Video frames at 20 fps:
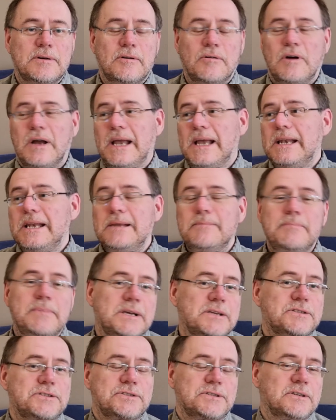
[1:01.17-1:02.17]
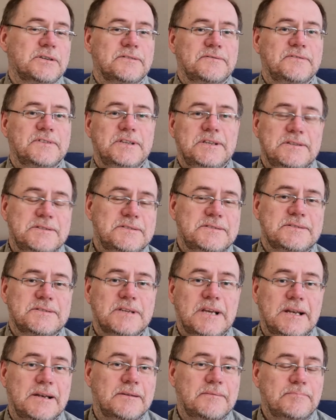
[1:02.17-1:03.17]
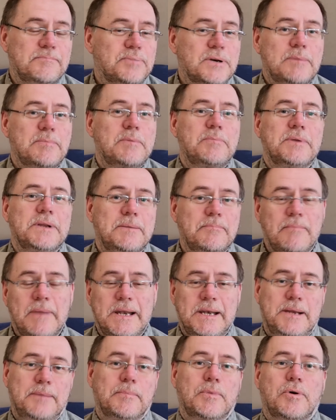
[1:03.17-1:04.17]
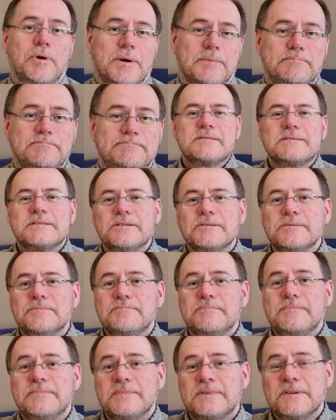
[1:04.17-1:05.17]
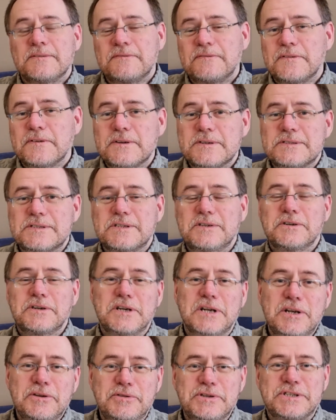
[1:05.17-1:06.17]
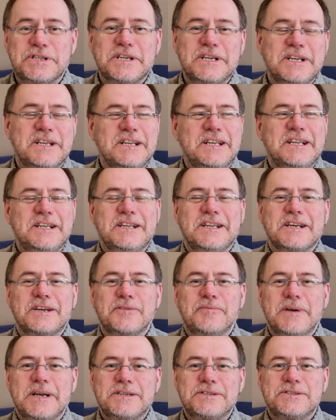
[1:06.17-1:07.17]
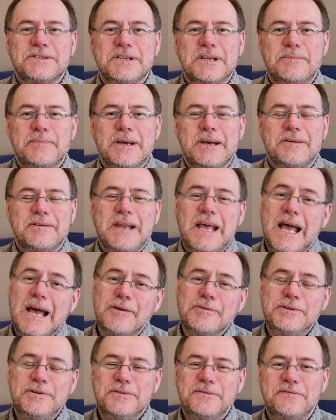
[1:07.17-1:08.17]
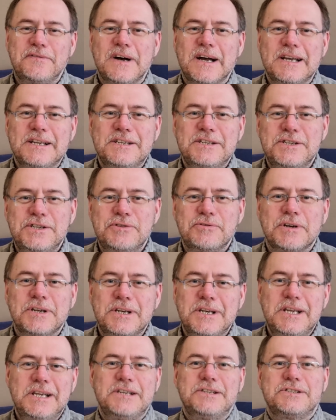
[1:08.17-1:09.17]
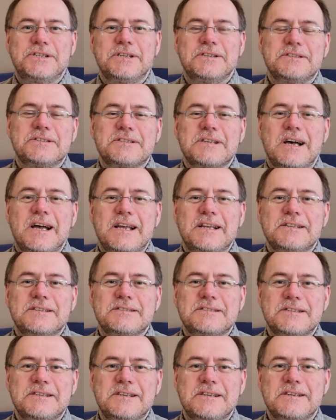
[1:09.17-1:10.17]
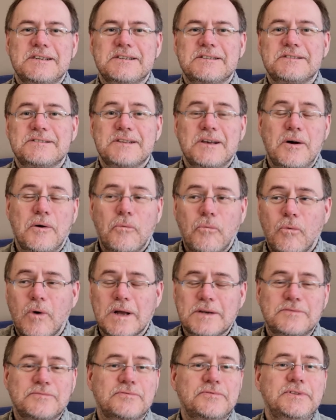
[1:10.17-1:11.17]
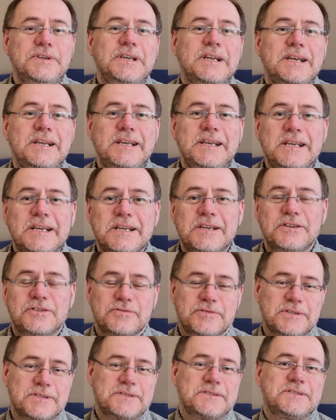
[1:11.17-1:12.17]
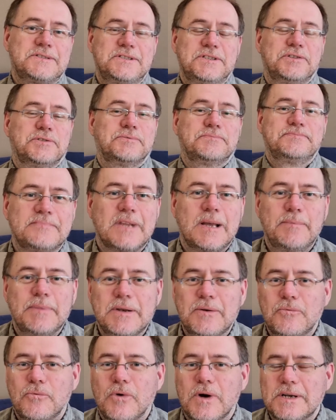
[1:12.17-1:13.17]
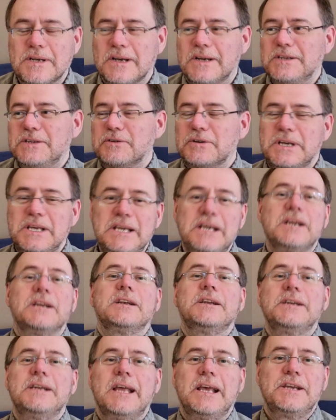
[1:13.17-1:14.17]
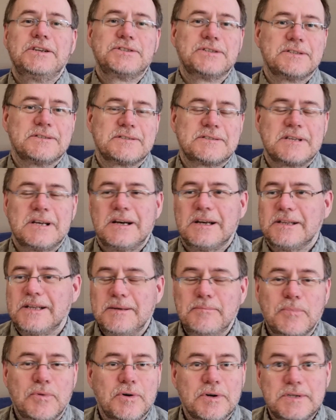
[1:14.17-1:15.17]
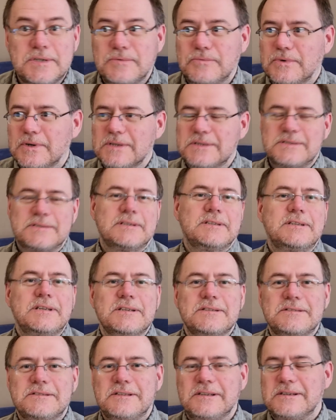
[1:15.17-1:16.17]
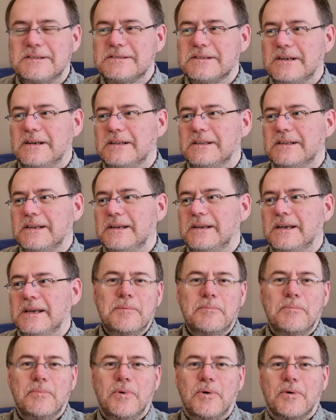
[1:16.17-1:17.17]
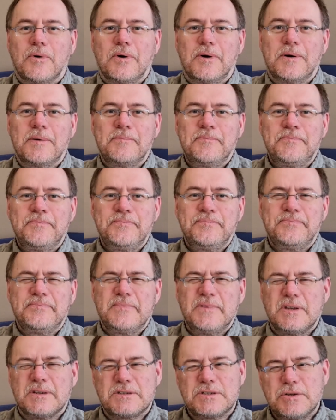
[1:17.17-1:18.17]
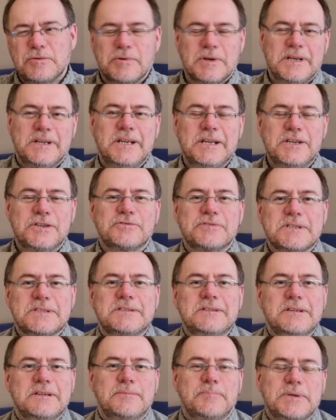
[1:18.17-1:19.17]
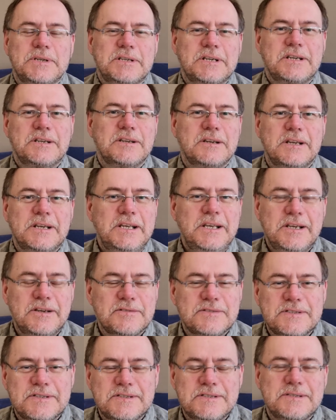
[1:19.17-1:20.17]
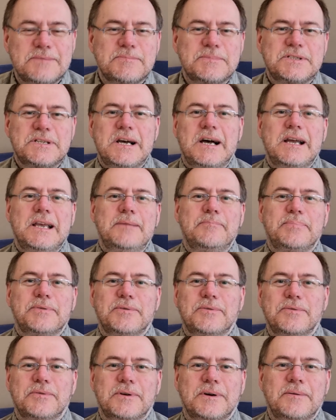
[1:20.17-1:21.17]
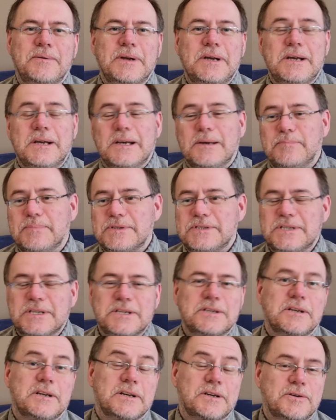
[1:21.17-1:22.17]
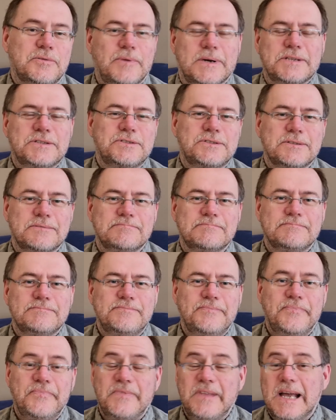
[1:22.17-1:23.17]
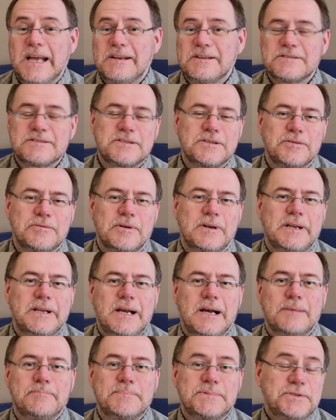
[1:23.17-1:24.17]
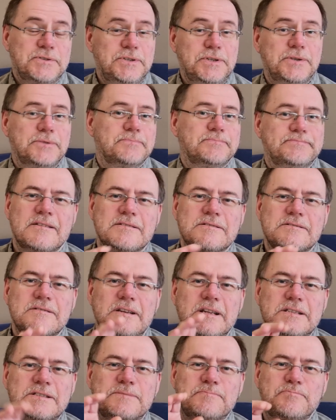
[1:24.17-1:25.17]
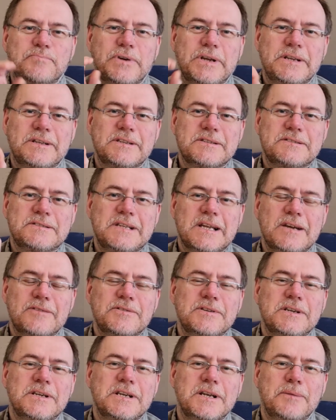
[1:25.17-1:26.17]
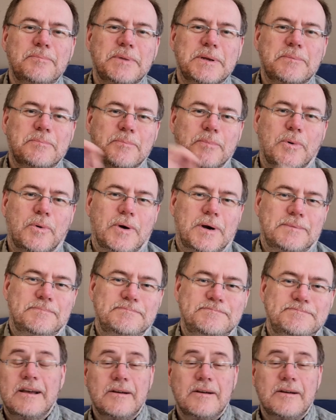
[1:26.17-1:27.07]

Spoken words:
or any mixture of these, and probably many more. So the first conclusion in the question about how you find your niche in science is what really interests you. I mean, what are your inclinations? Are they more towards statistics? Are they more, you're totally interested in a particular ecosystem type or a particular question? That is totally up to you. So let's break this down a little bit more.